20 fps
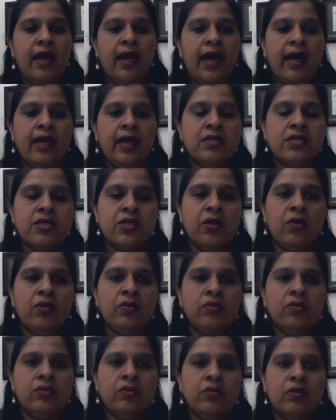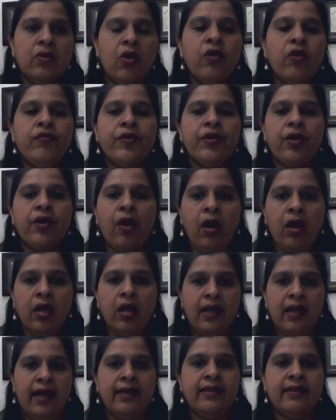And so
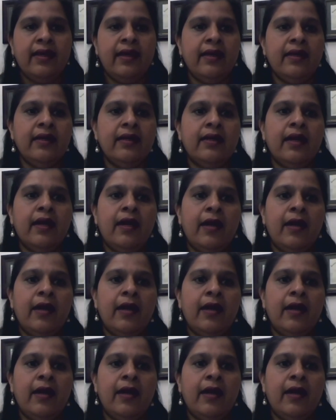overall, I think,